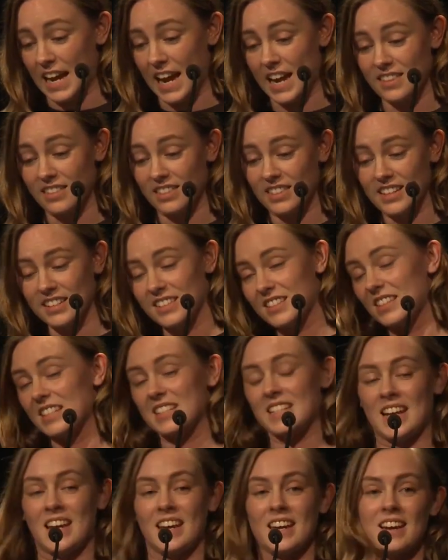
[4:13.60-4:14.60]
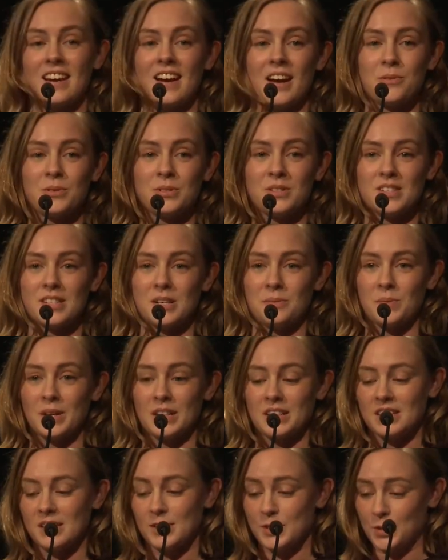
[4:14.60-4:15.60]
At the end of the day, I want
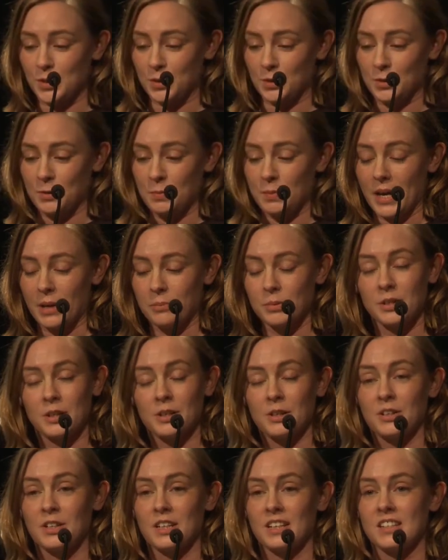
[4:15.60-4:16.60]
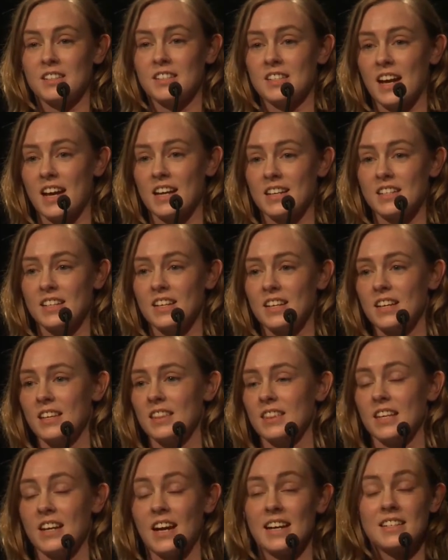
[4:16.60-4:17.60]
someone to be able to look at a site
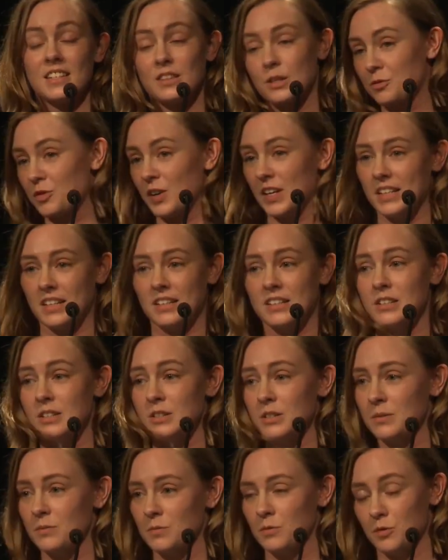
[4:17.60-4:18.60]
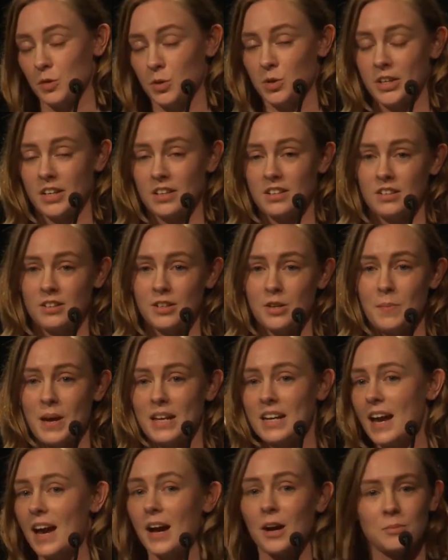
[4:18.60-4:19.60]
that I did the front end for, no
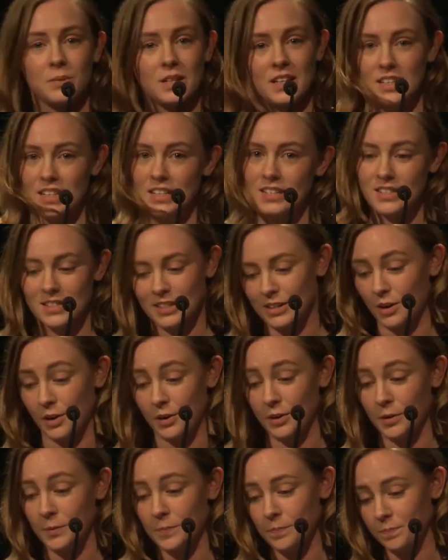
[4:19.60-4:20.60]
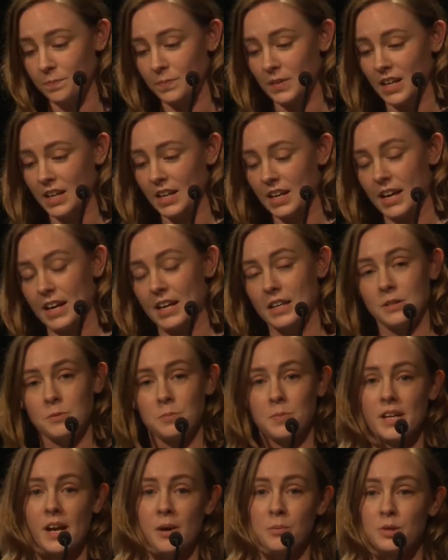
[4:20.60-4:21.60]
matter how many years ago,
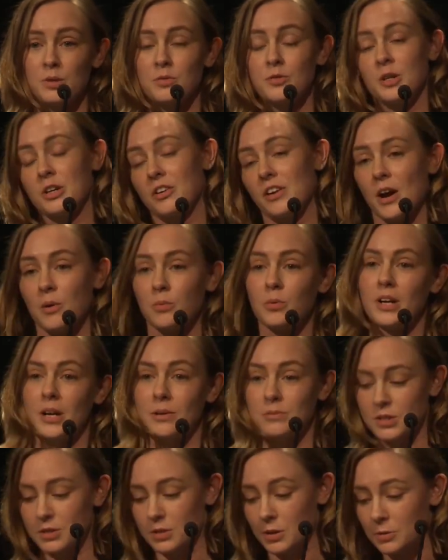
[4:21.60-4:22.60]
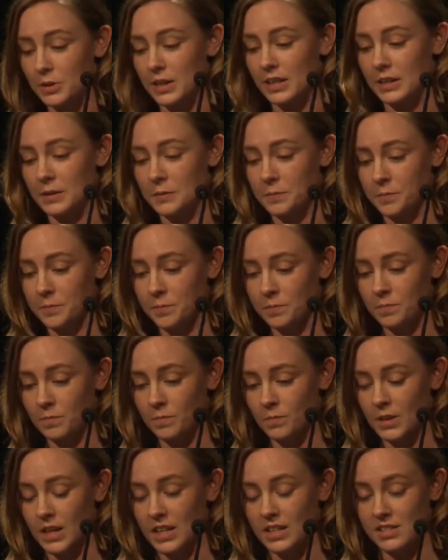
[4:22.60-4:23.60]
and be able to figure out what I was doing.
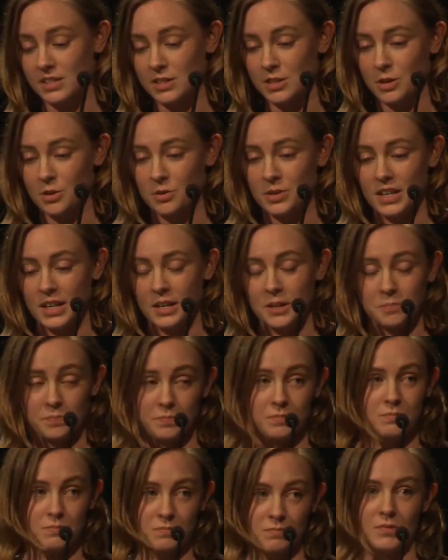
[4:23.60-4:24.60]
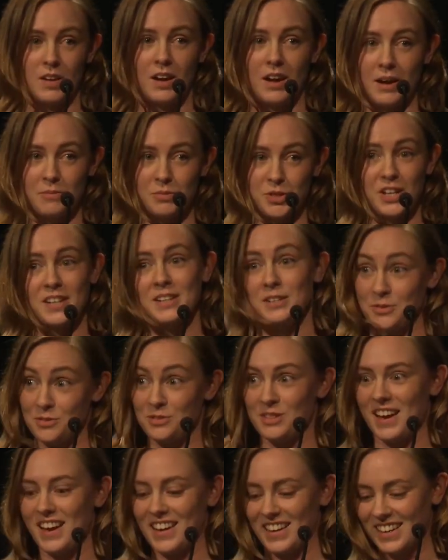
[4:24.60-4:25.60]
And so, yeah, I'm trying to
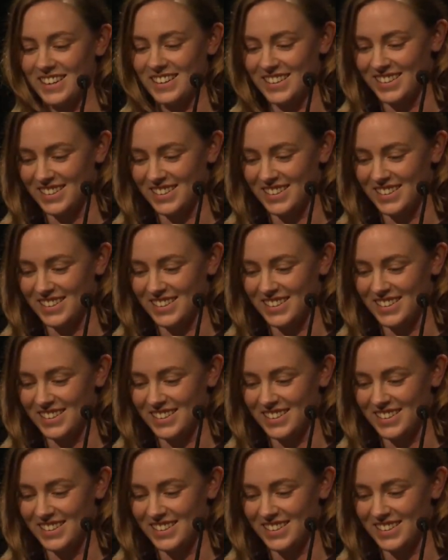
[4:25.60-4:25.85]
do that.